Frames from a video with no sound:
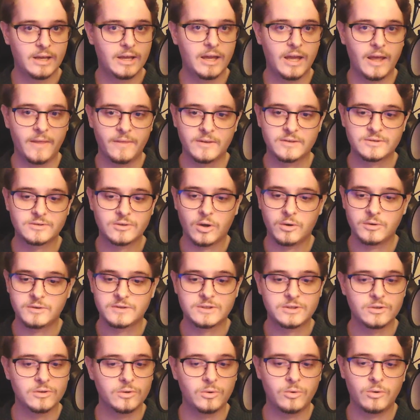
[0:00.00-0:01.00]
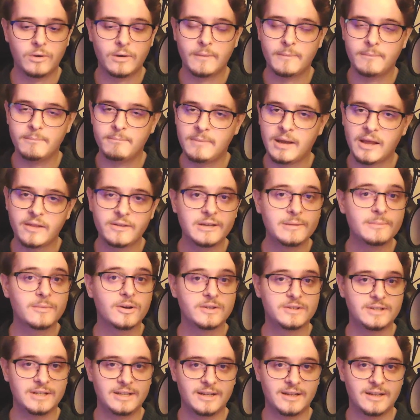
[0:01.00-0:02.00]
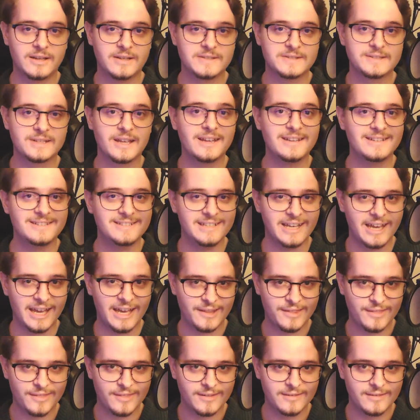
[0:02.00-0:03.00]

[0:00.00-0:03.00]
And this goes to Melanie Martinez, Death.